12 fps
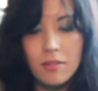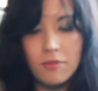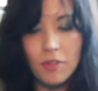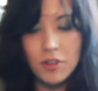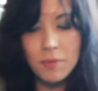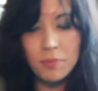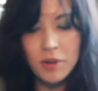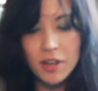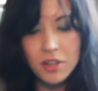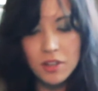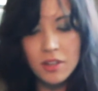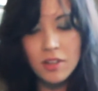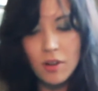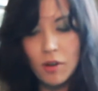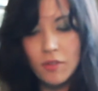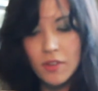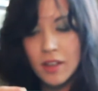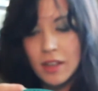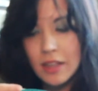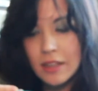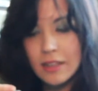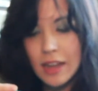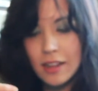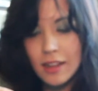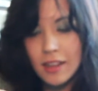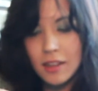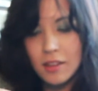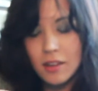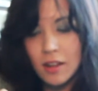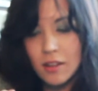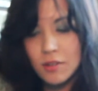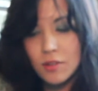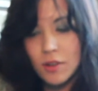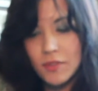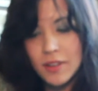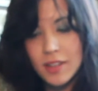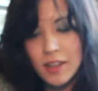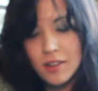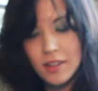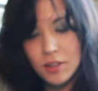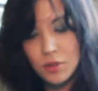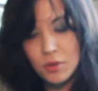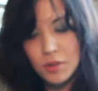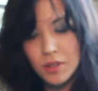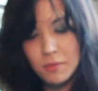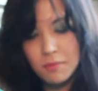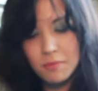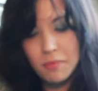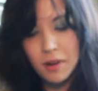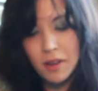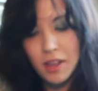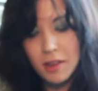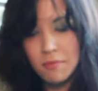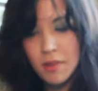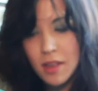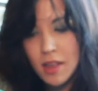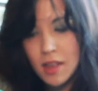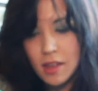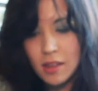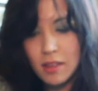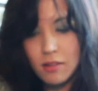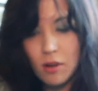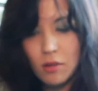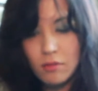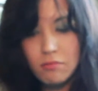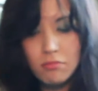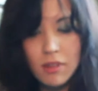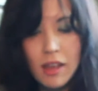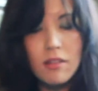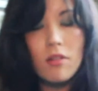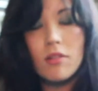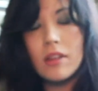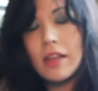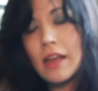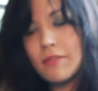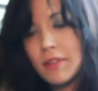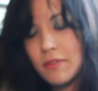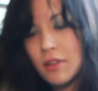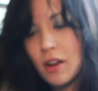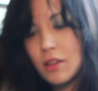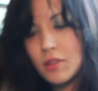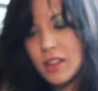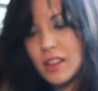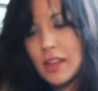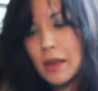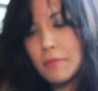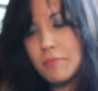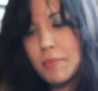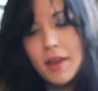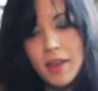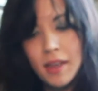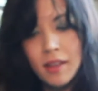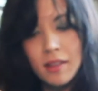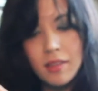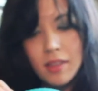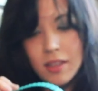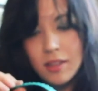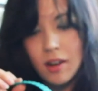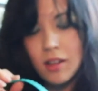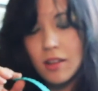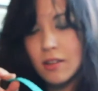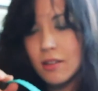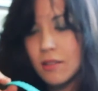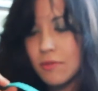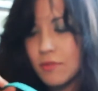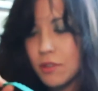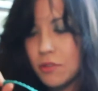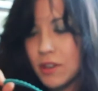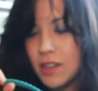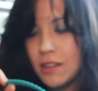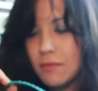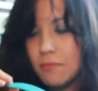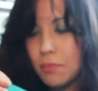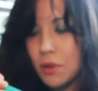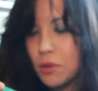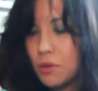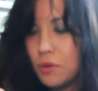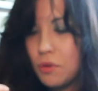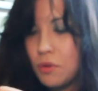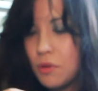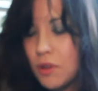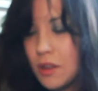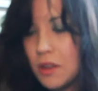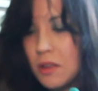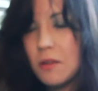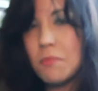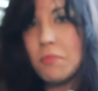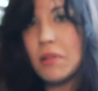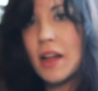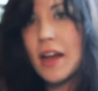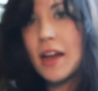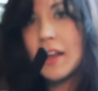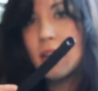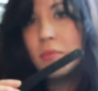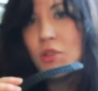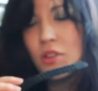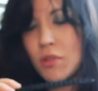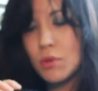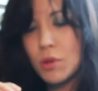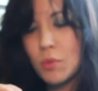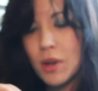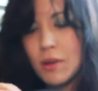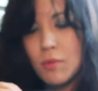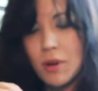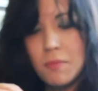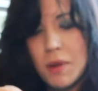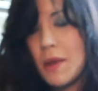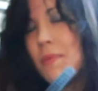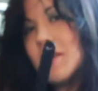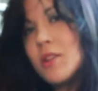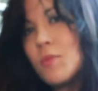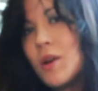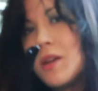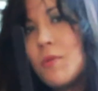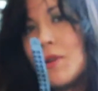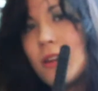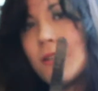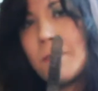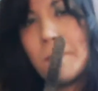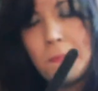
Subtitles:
first impressions of it is I like the colours, obviously, because I chose them, but they're all different colours. You can get them pink, this colour, green, blue, black. I'm not sure if there's a white one. Maybe there's a white one.